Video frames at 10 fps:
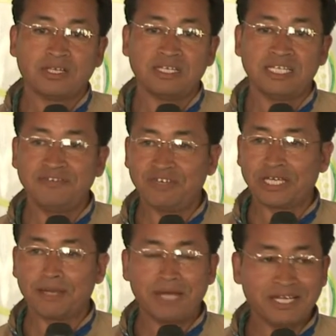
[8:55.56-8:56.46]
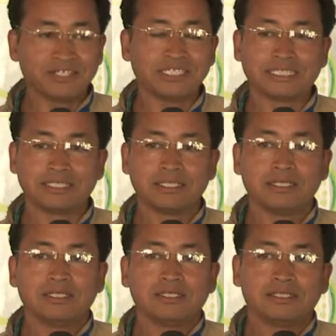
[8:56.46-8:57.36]
leaving, abandoning
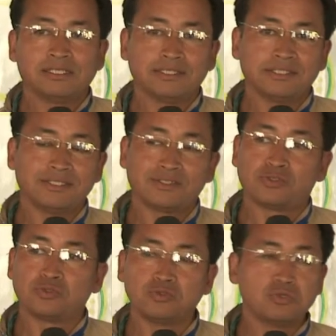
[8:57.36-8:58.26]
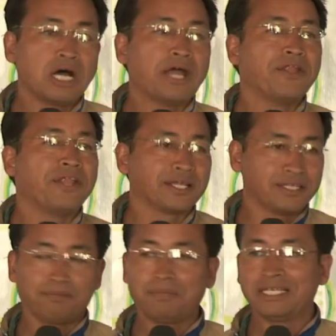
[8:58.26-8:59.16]
to
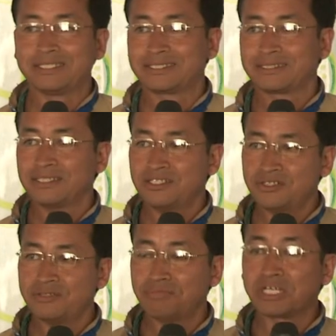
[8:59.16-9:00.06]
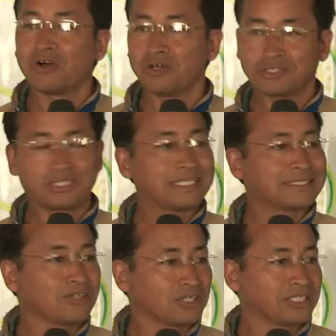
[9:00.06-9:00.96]
another place because there is
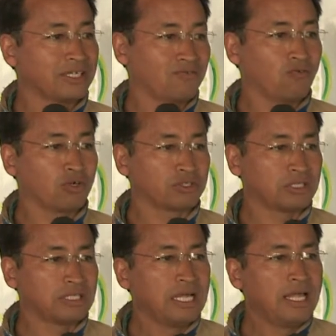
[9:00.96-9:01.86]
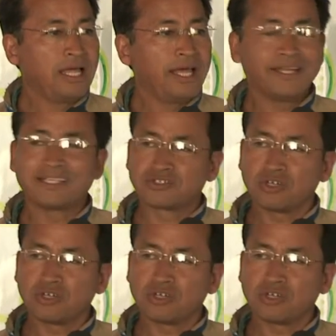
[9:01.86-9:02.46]
not enough water. And it's